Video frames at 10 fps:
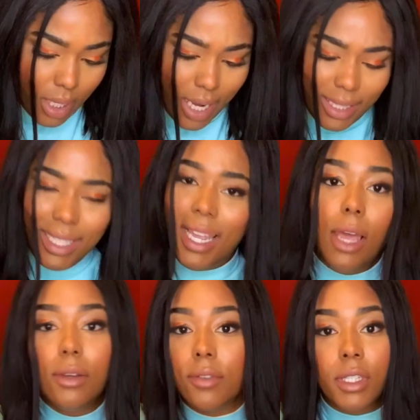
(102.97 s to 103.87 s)
I
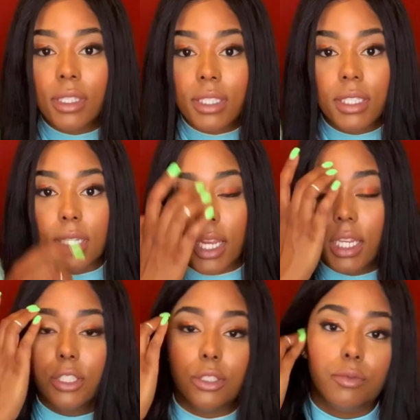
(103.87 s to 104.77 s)
don't even think this is an
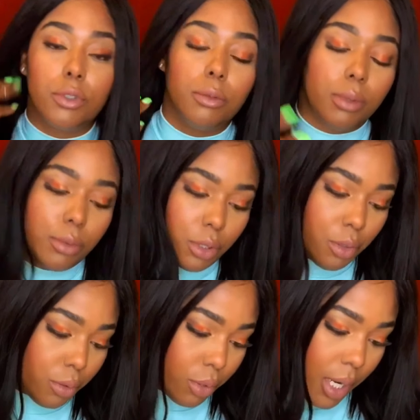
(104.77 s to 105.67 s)
Asian fruit, but we're
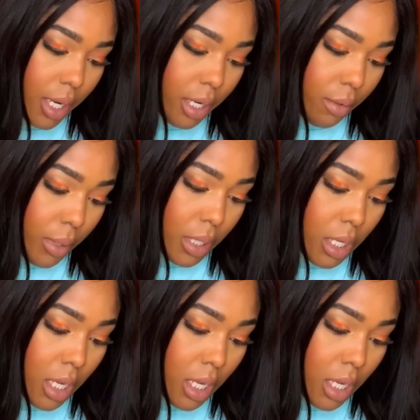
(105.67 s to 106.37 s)
gonna try it anyway.